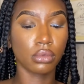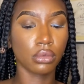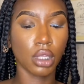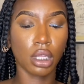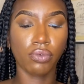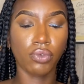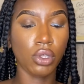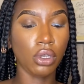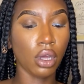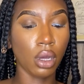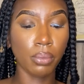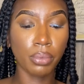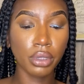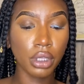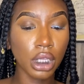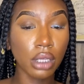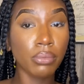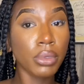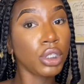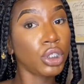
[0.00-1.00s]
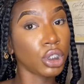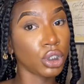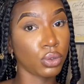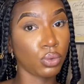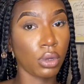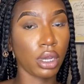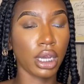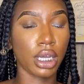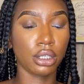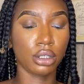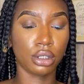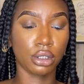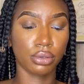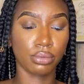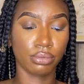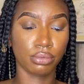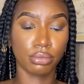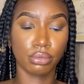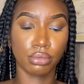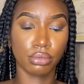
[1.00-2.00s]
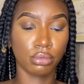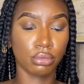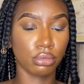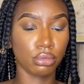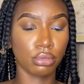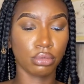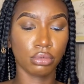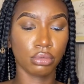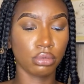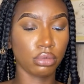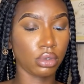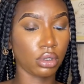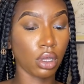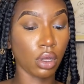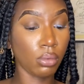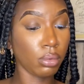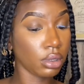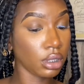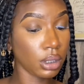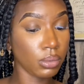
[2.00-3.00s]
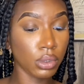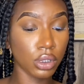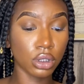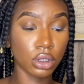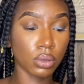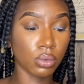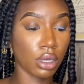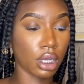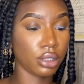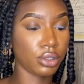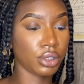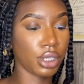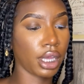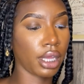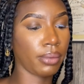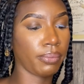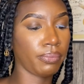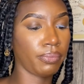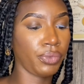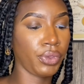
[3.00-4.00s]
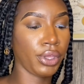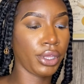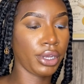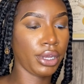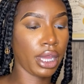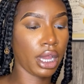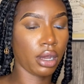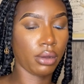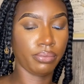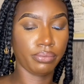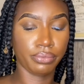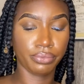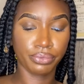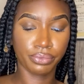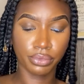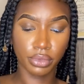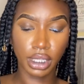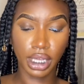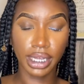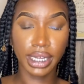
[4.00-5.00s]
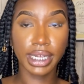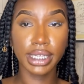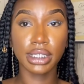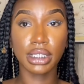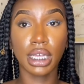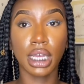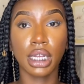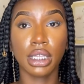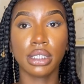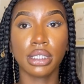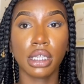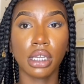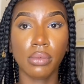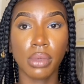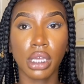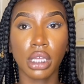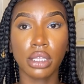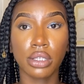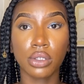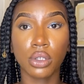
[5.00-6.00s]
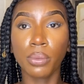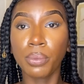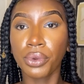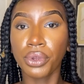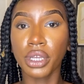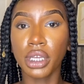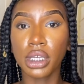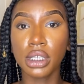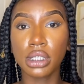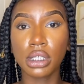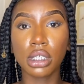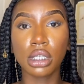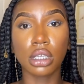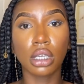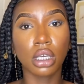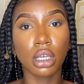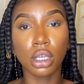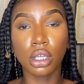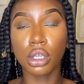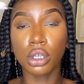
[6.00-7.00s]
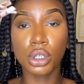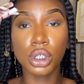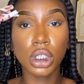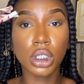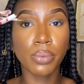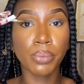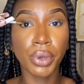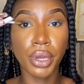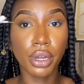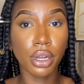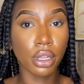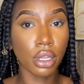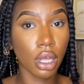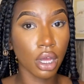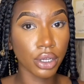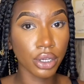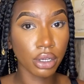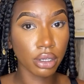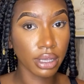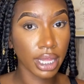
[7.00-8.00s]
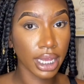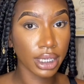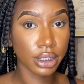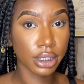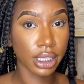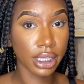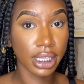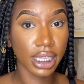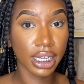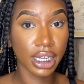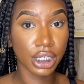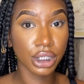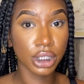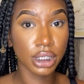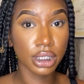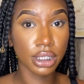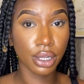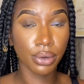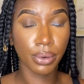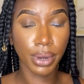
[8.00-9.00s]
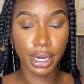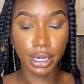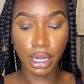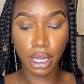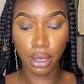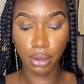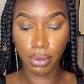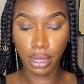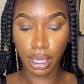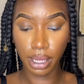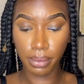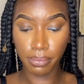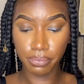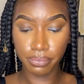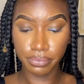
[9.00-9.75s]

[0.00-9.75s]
If you don't believe me, just watch. Don't believe me, just watch, okay? Now, like I said, it's gonna make it super easy. You just put it along your lash line like I just did right now, okay?